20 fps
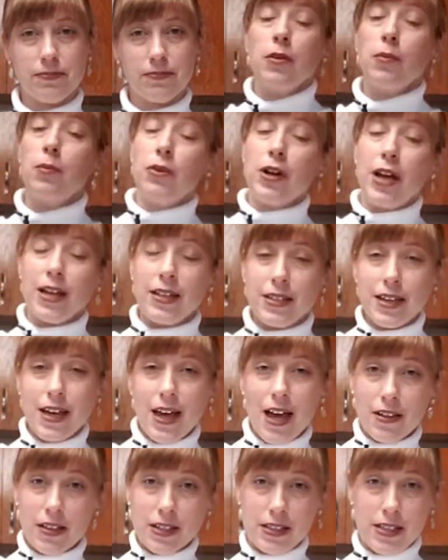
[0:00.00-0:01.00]
The Brandy
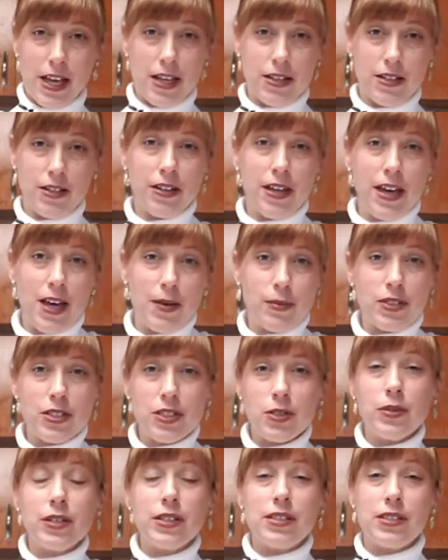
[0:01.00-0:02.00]
Alexander came
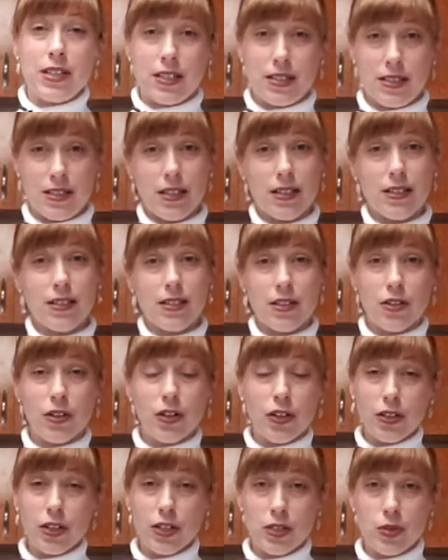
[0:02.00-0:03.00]
into existence in the
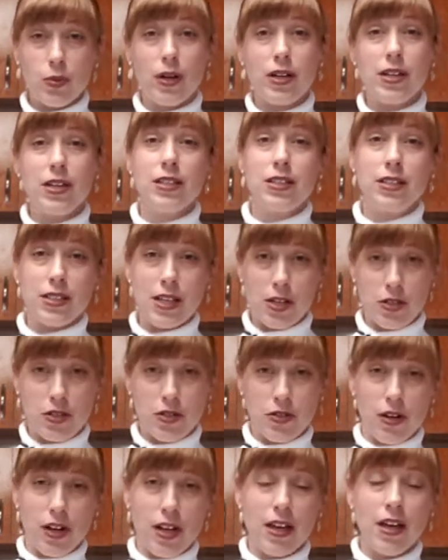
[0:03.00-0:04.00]
early 20th
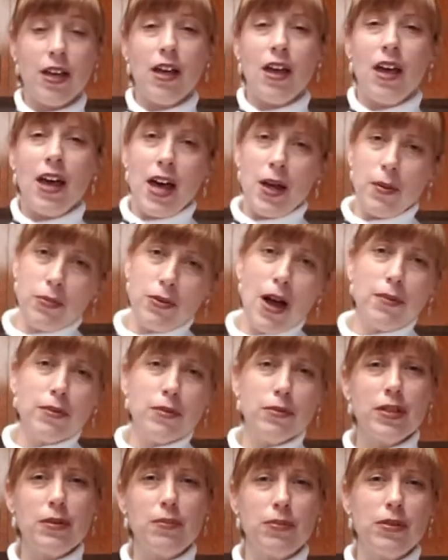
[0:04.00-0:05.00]
century and
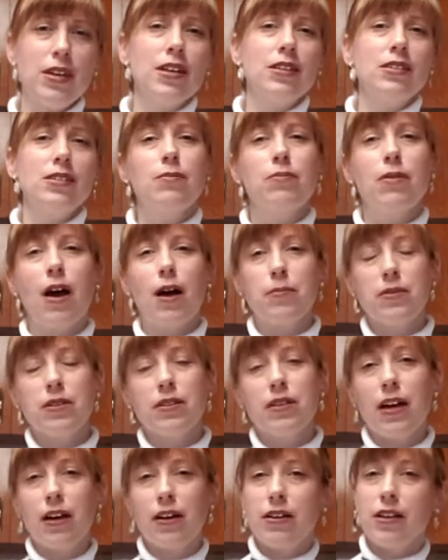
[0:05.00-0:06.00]
probably peaked in
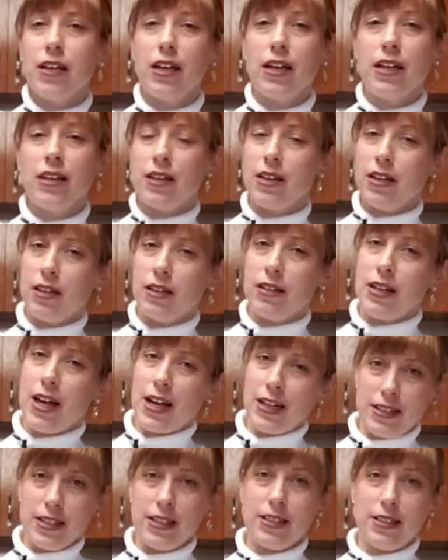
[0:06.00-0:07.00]
popularity in the
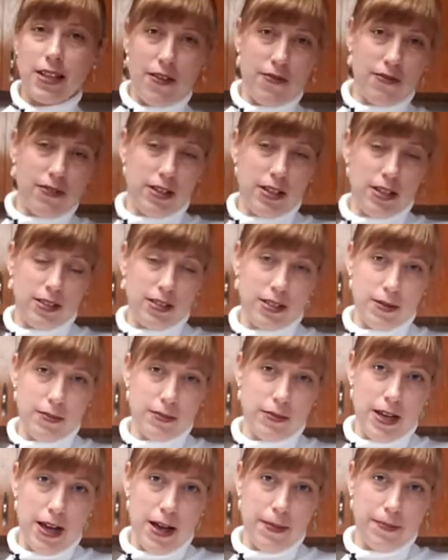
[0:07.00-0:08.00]
1970s
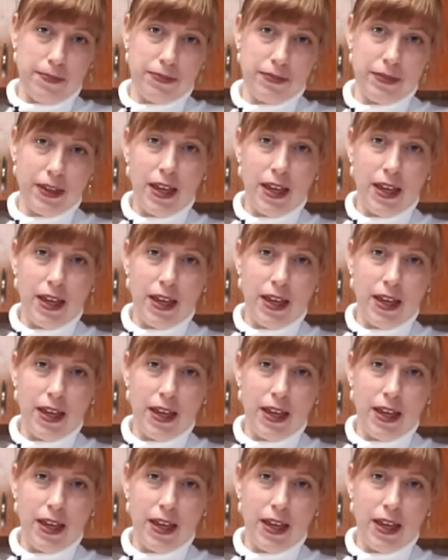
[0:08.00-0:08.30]
sometime.